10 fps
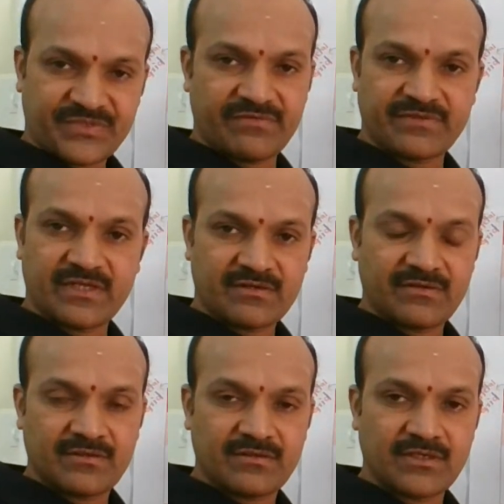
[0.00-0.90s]
If that
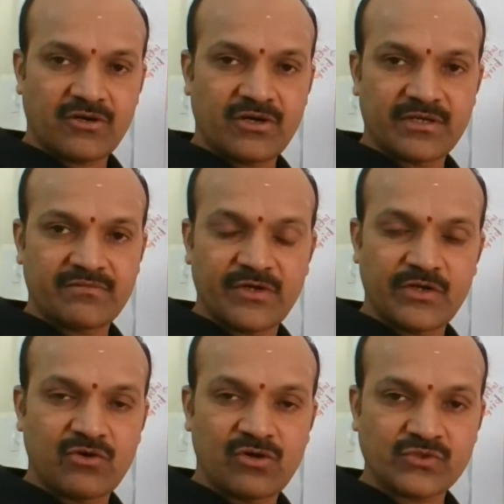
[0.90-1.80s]
recording
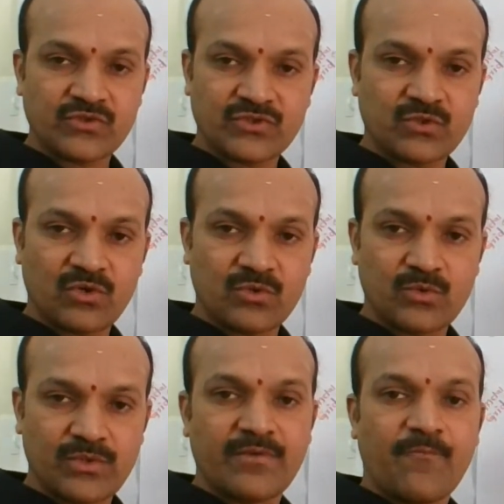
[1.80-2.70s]
video also is not
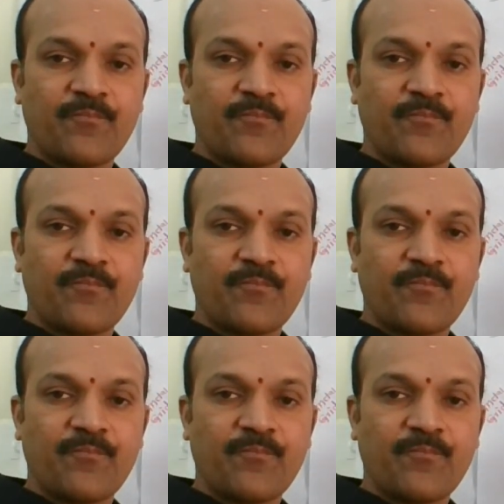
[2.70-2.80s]
good